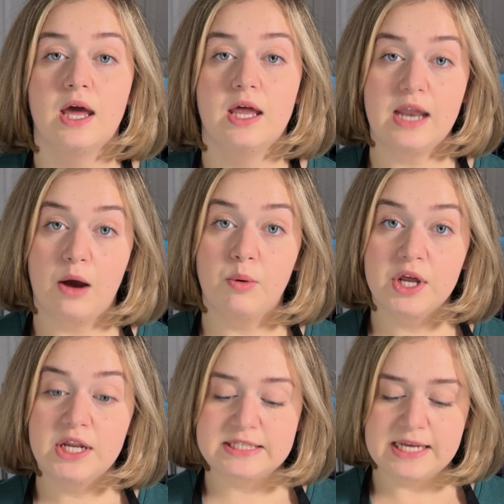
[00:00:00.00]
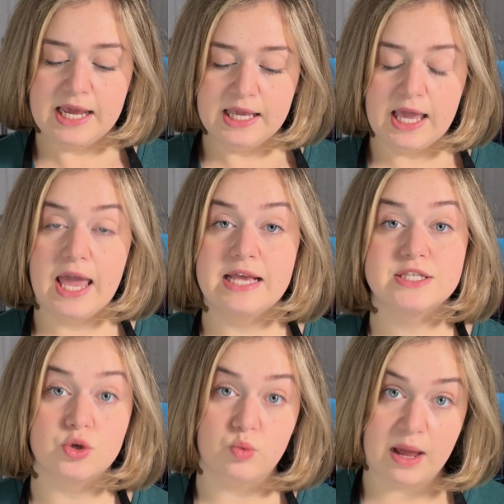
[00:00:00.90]
Now we're gonna take a
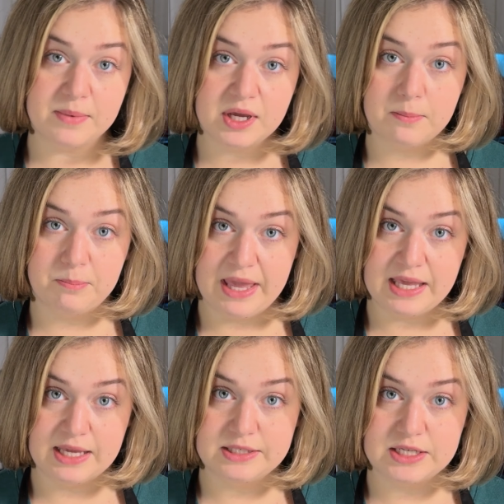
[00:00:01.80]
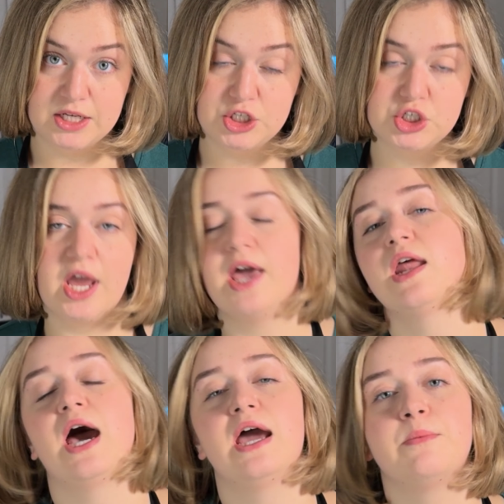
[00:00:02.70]
ceramic baking dish and
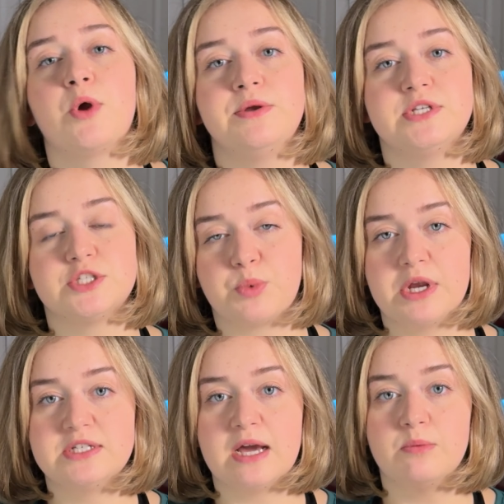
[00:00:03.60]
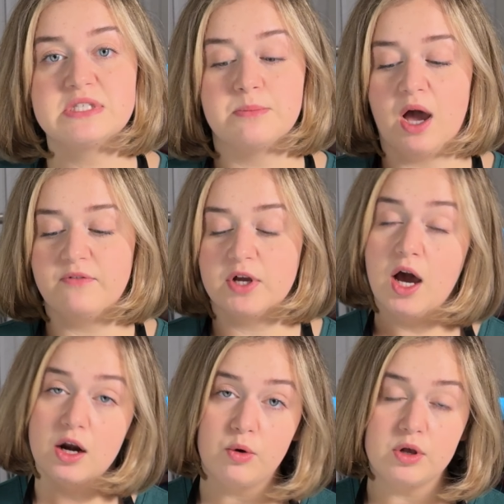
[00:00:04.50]
I am going to spray it down with some
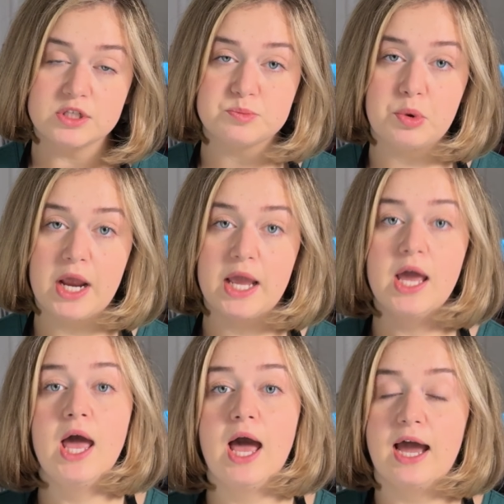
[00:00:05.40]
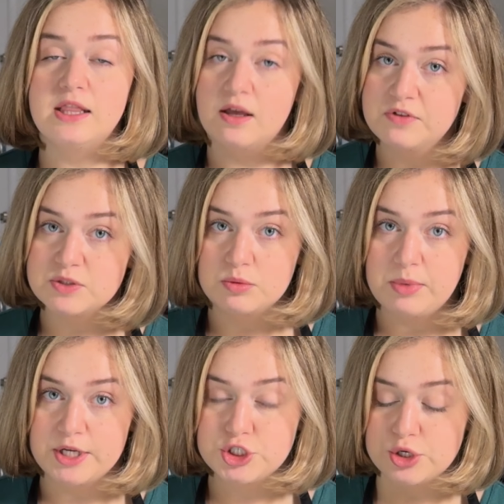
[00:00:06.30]
avocado oil spray. I love this one
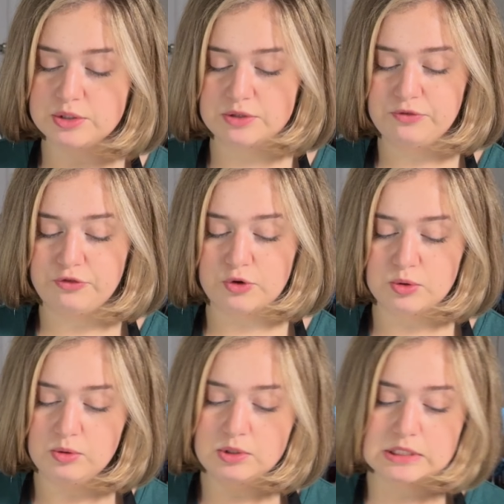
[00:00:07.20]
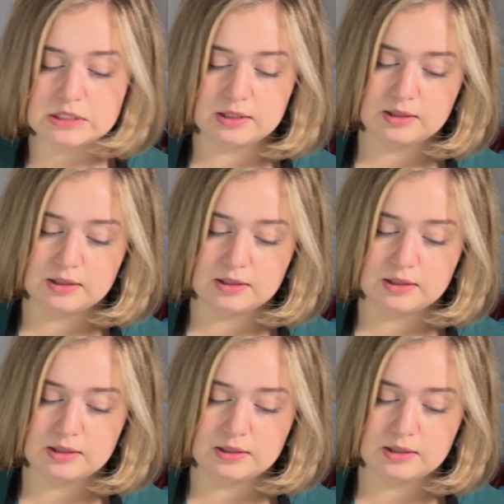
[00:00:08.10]
by Chosen Foods.